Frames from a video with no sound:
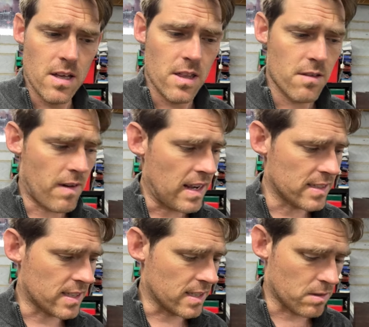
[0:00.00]
the
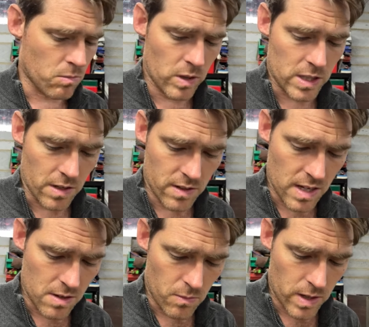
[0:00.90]
valances, which I
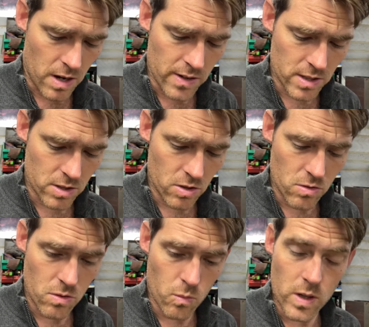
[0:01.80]
think we're going to
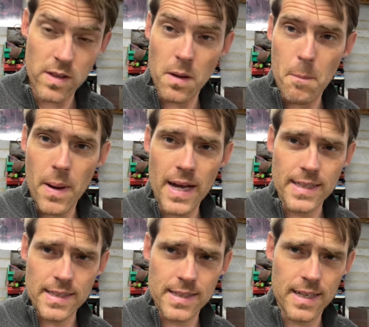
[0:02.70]
do with
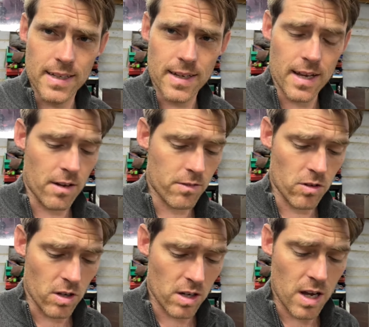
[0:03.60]
paint. And I've
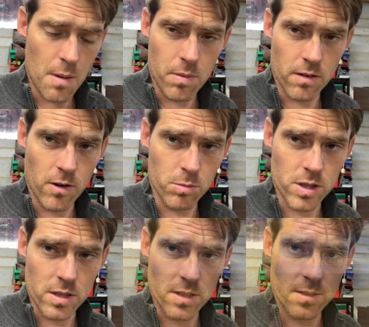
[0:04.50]
got a couple of
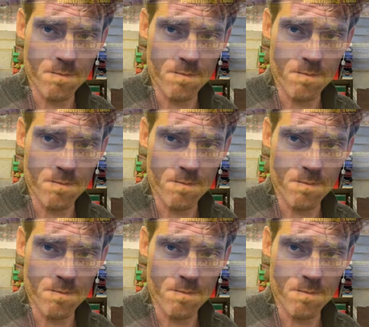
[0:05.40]
options.